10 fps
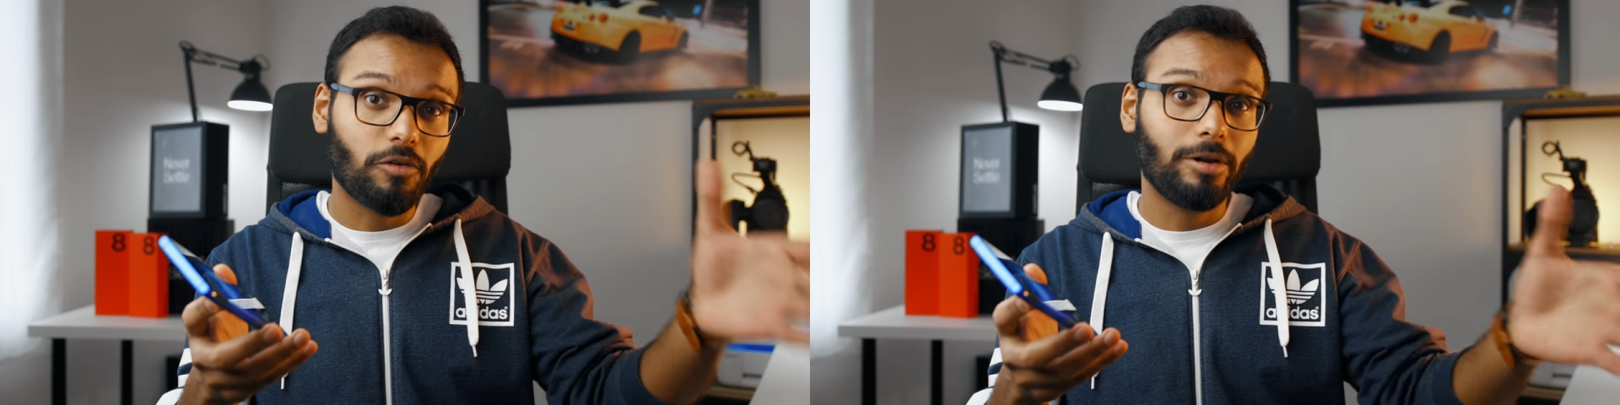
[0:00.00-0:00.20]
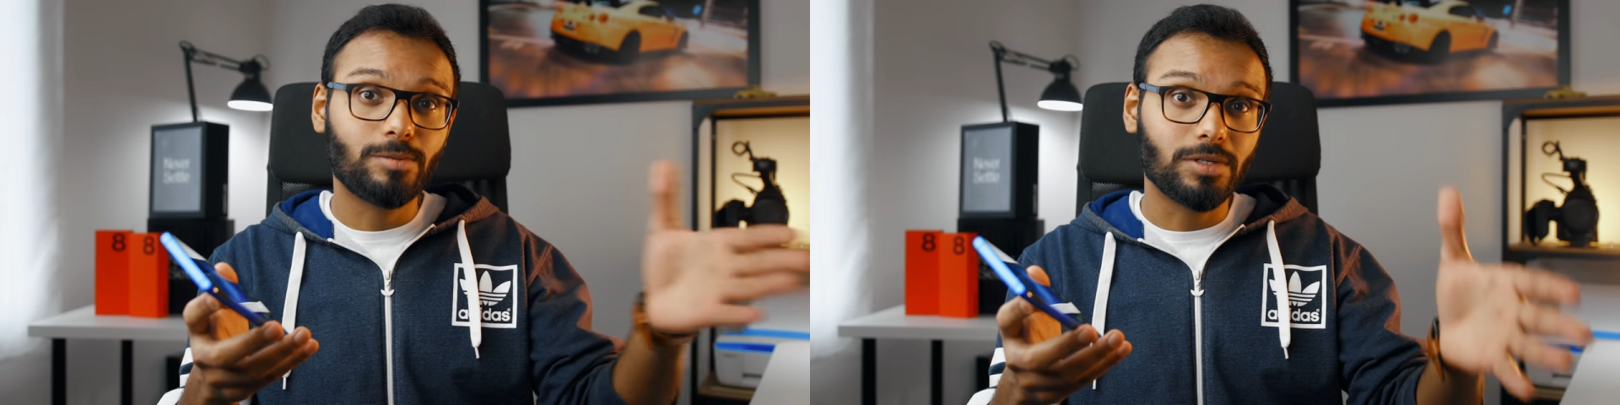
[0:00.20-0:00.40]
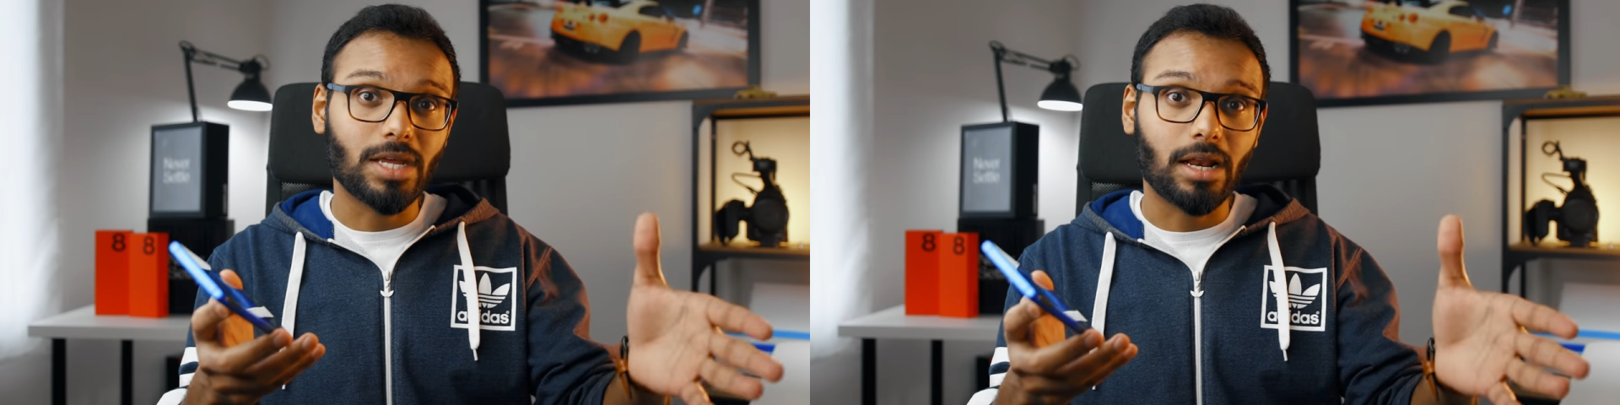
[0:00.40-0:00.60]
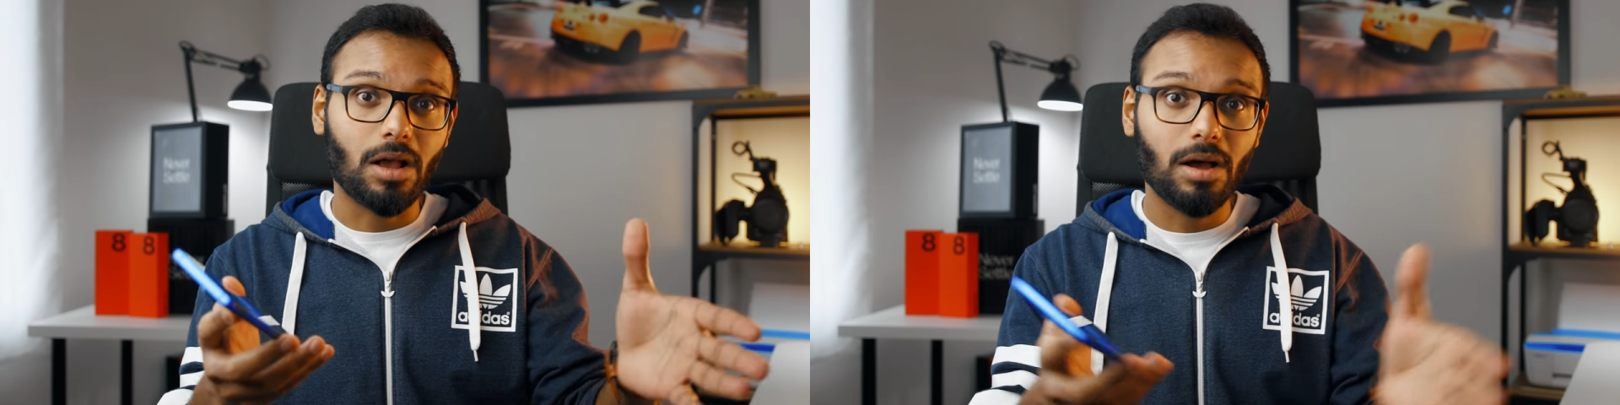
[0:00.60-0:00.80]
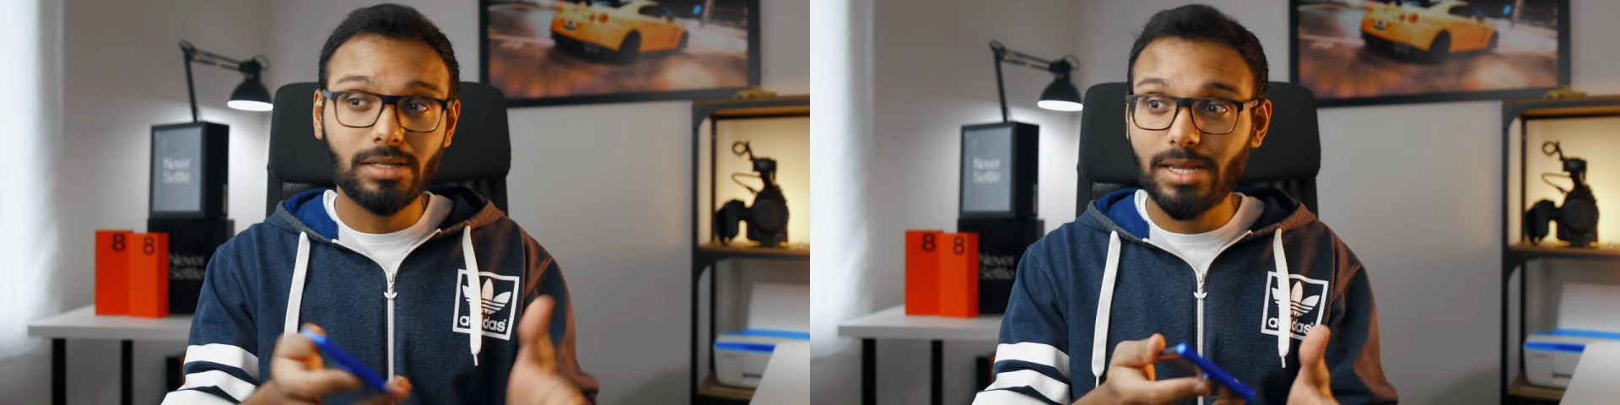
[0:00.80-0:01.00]
frames per second
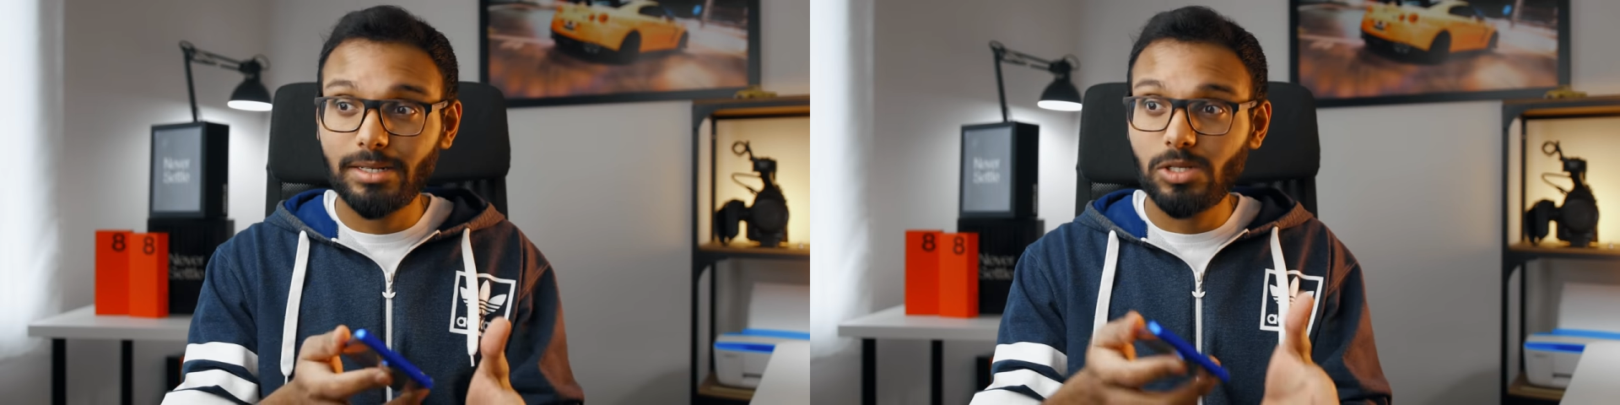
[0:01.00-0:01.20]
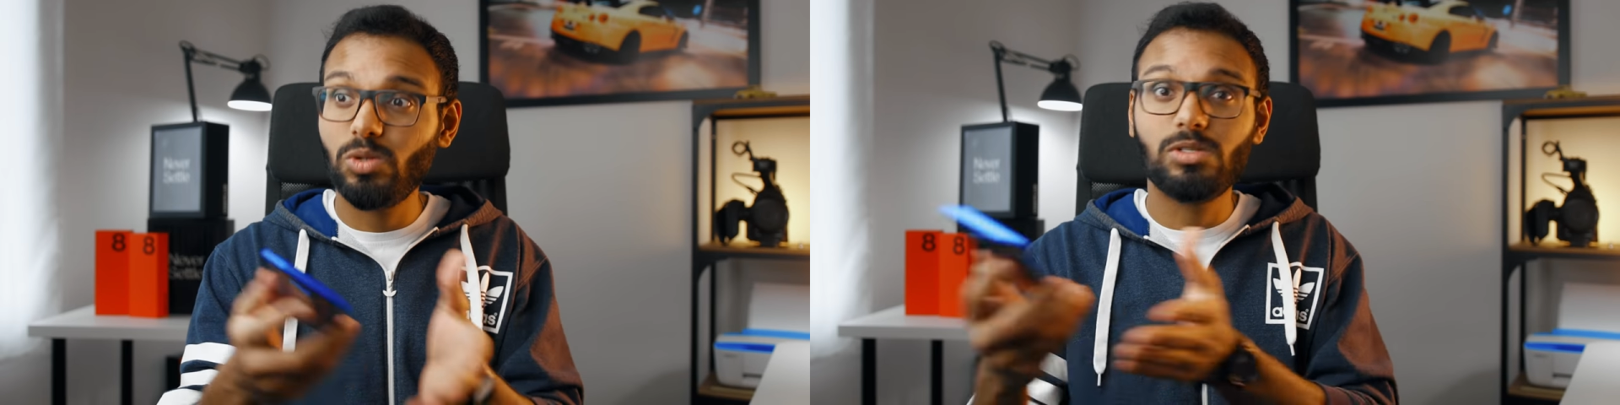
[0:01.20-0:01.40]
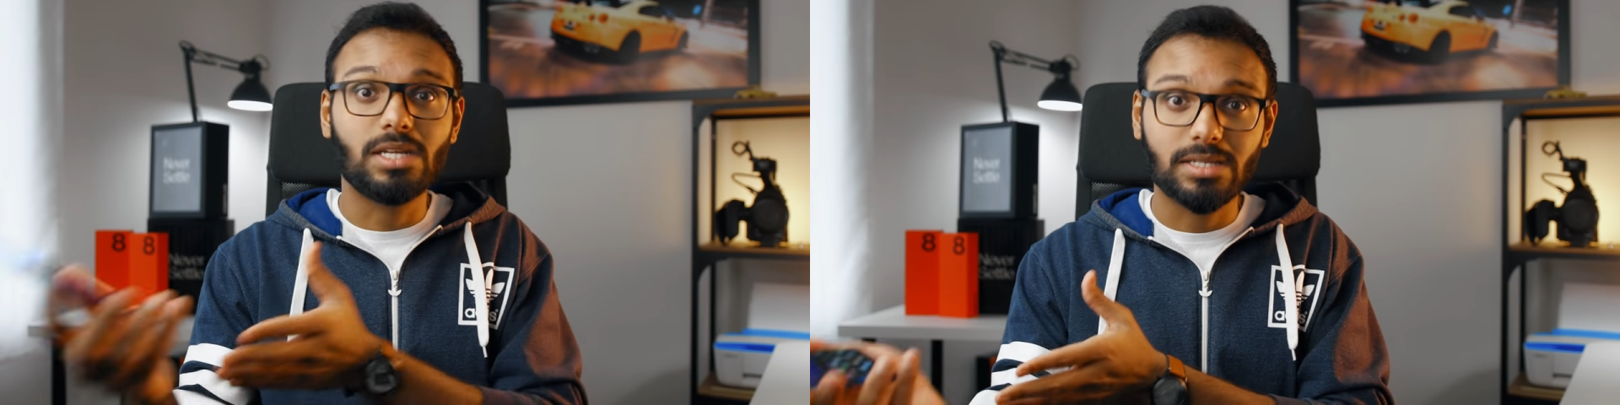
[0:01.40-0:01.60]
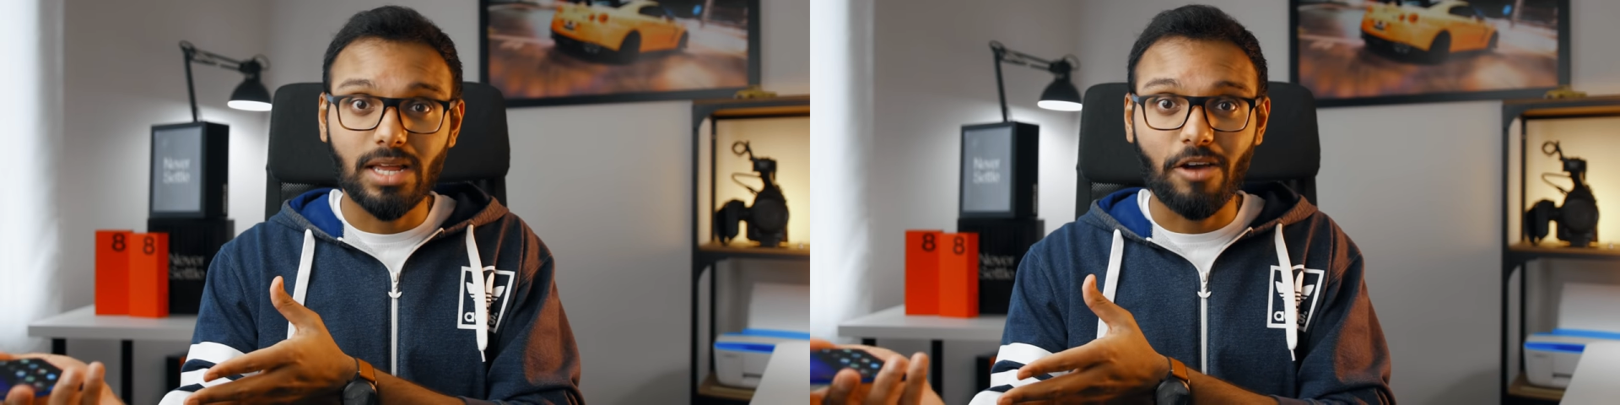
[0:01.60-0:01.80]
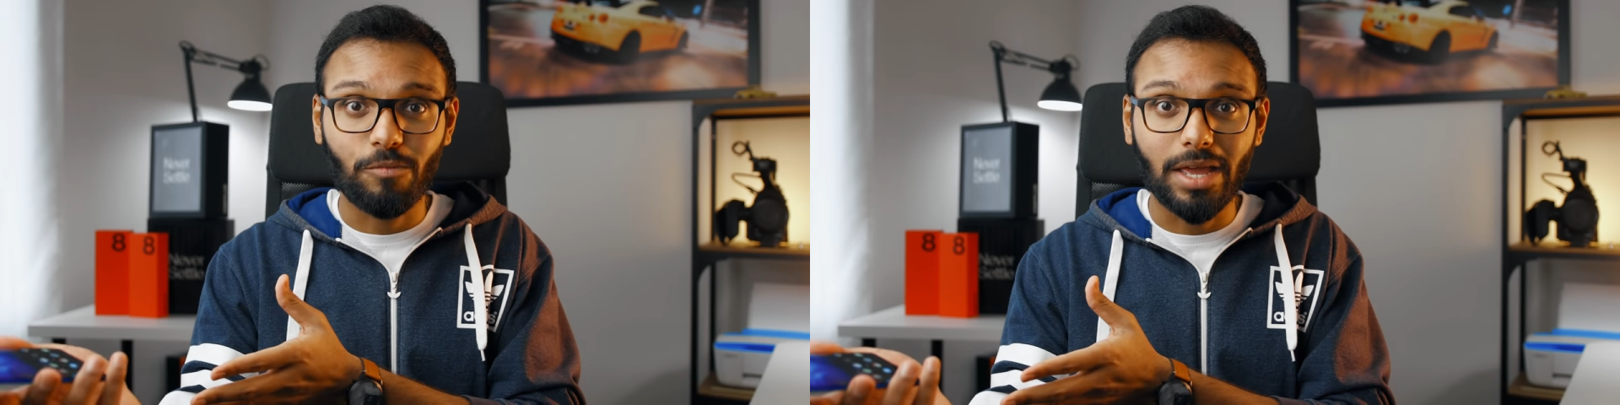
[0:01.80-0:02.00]
content to
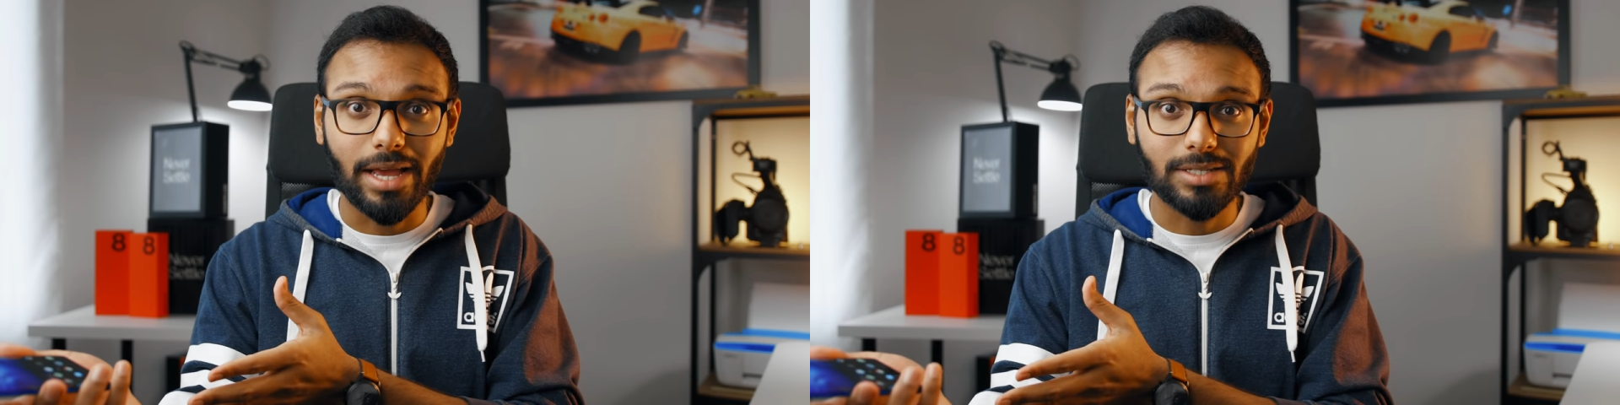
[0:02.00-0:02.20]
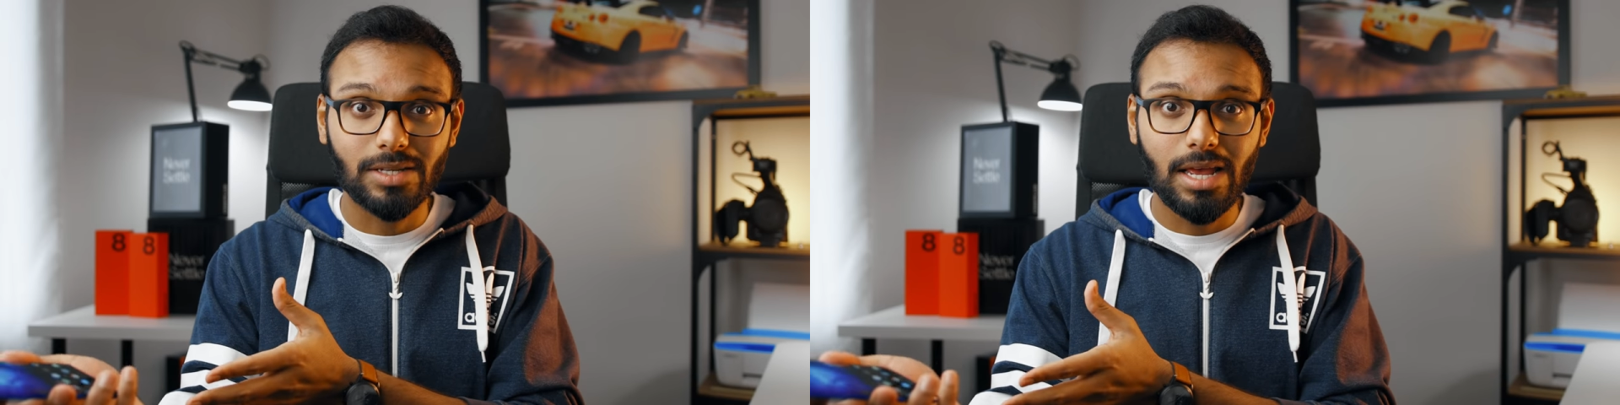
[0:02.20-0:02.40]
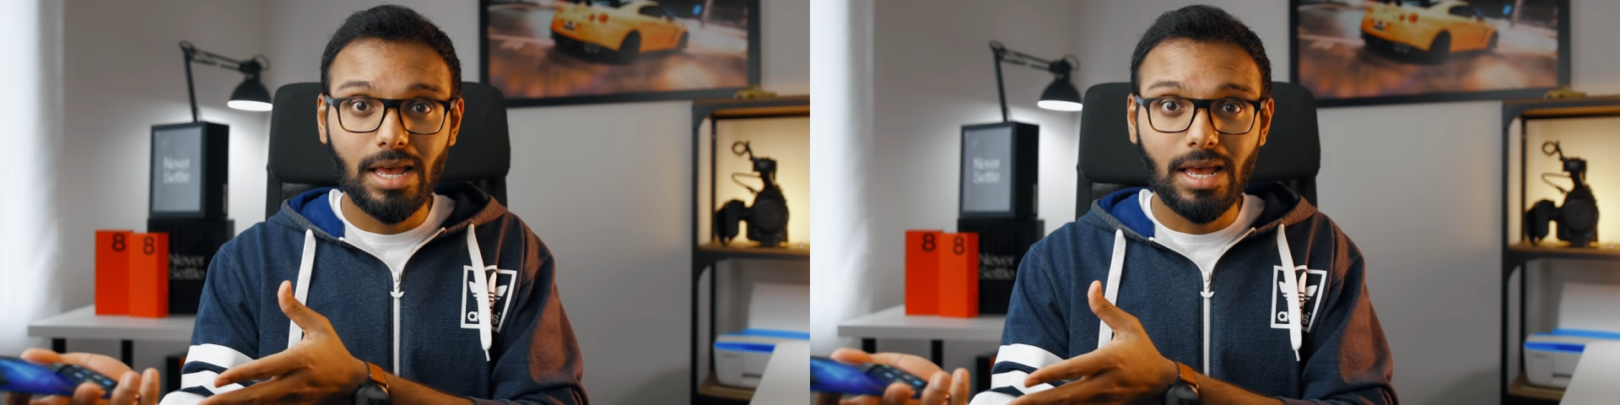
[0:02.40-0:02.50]
sixty F P S,